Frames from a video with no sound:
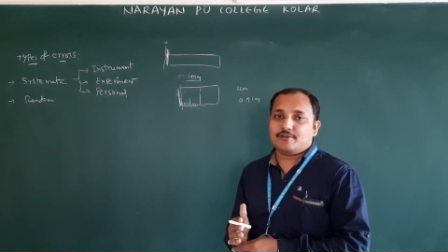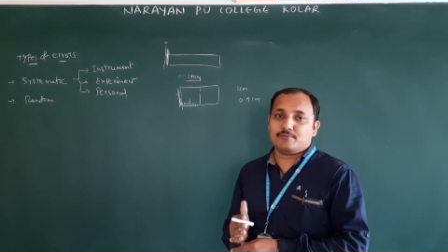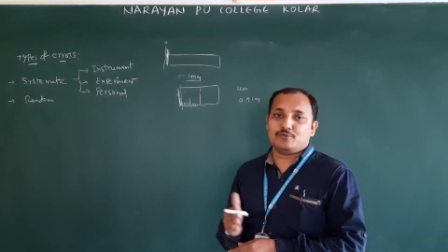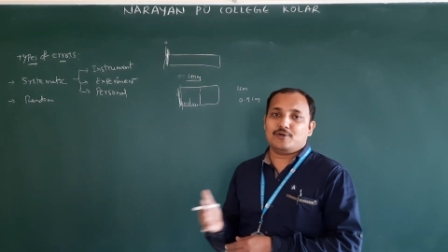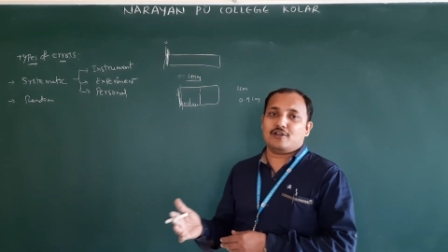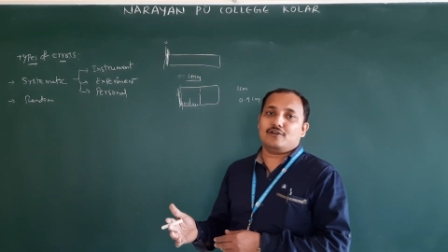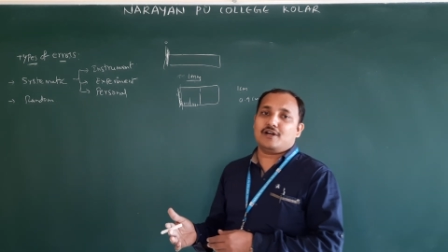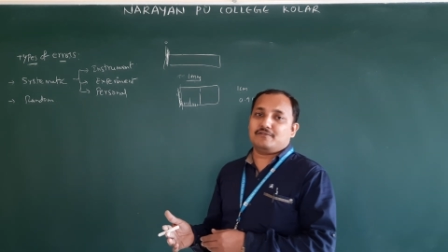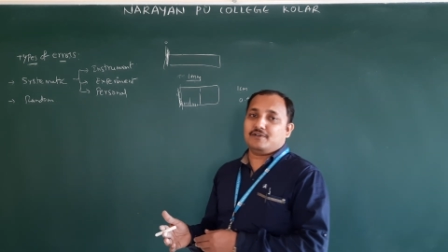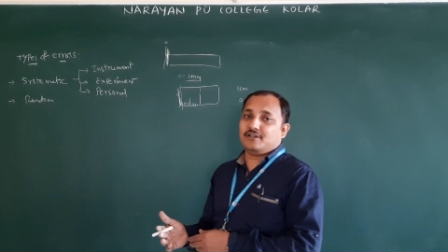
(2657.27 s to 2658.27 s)
From tomorrow
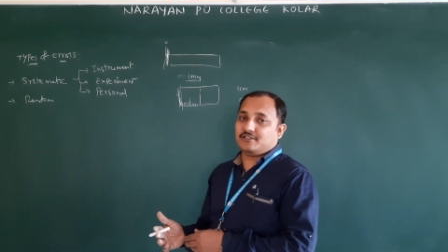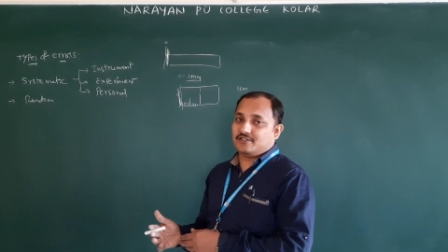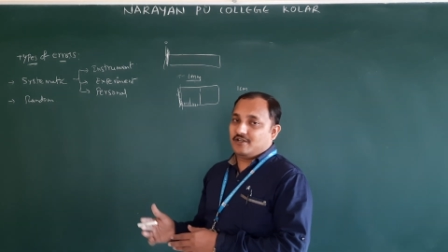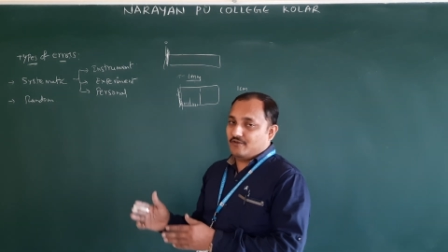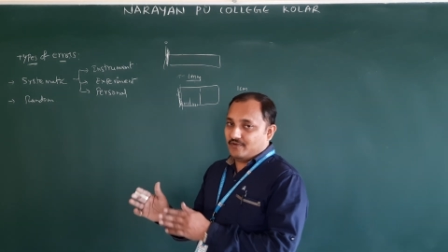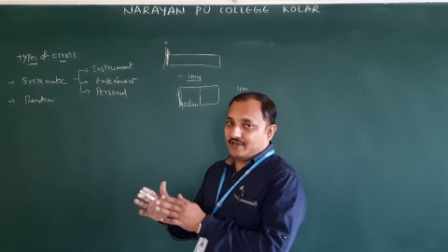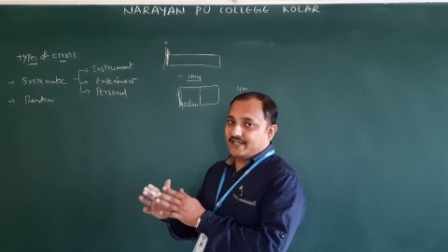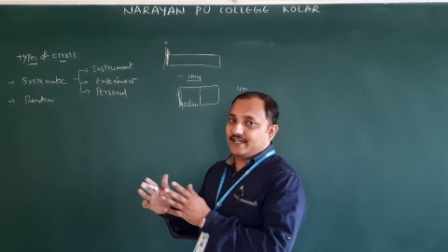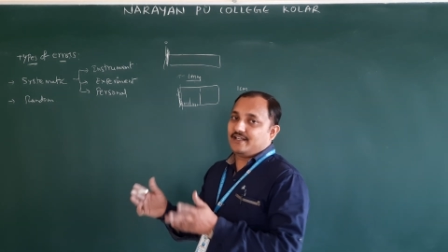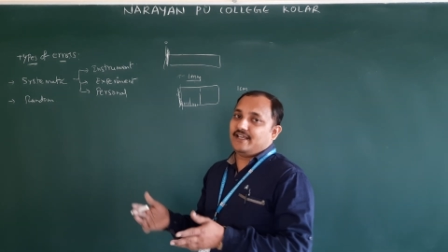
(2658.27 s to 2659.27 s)
onwards we will
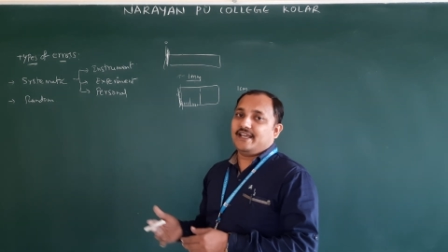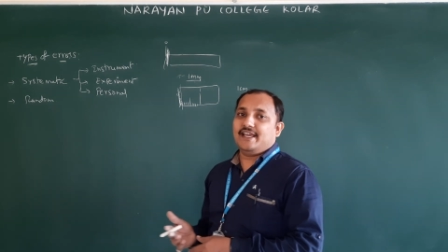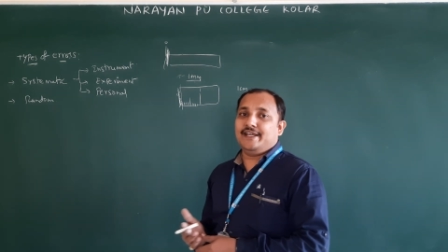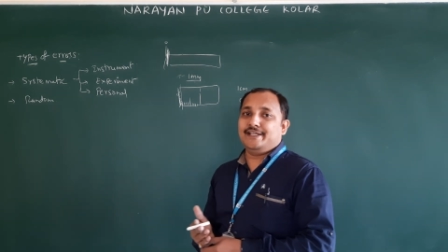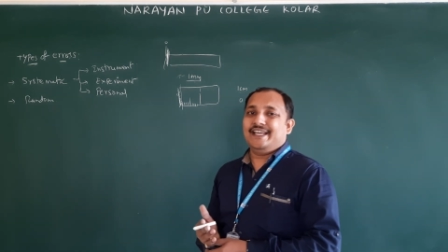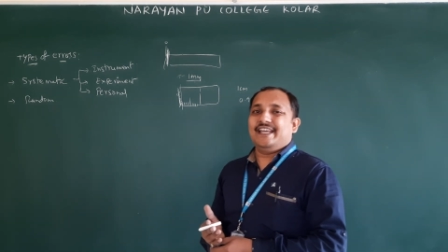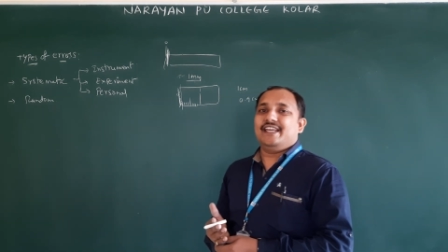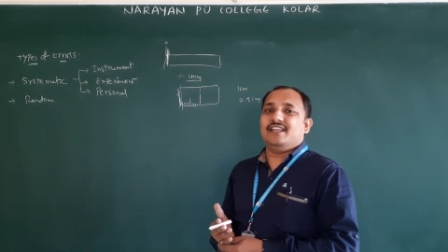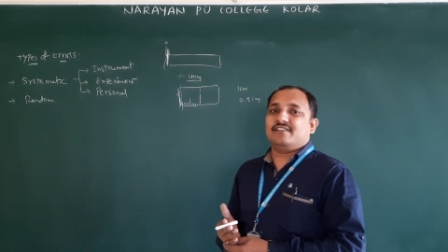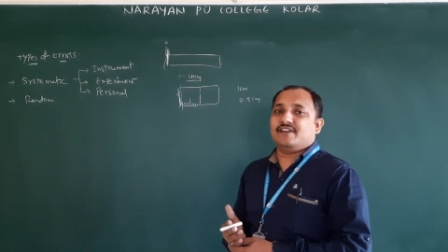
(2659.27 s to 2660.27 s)
get again
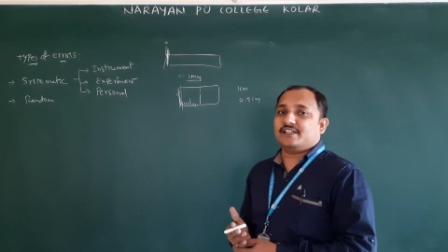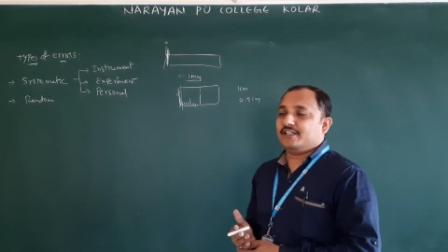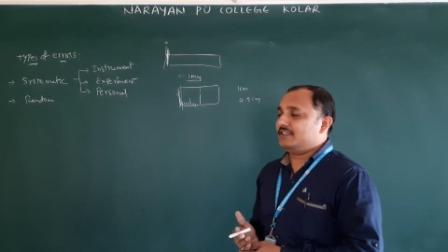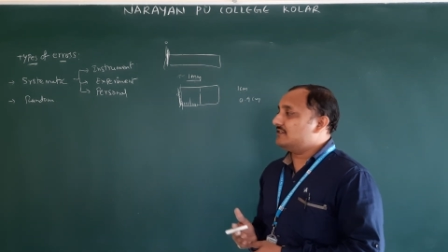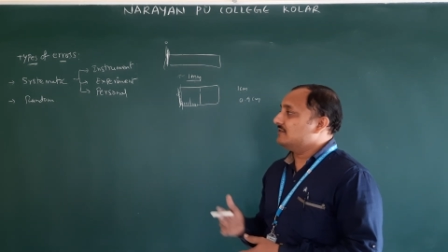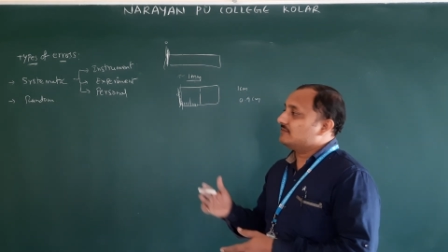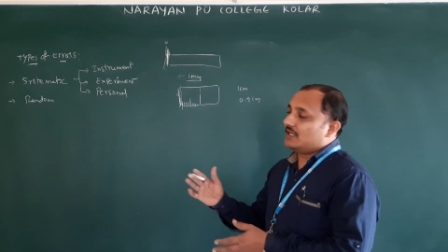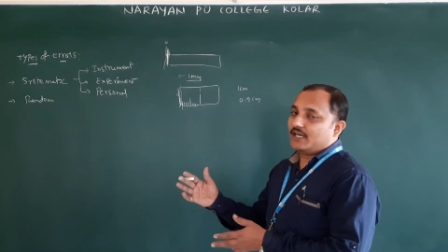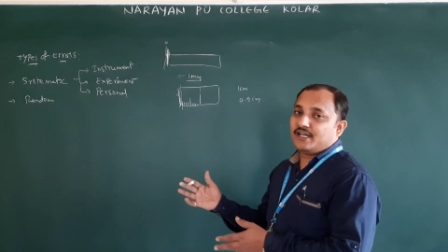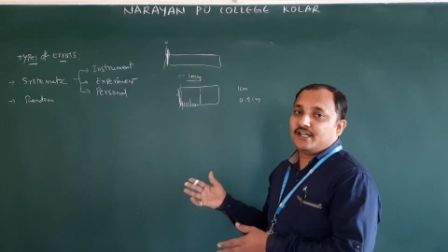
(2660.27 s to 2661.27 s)
equations
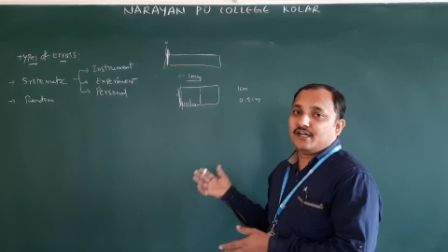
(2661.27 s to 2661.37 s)
and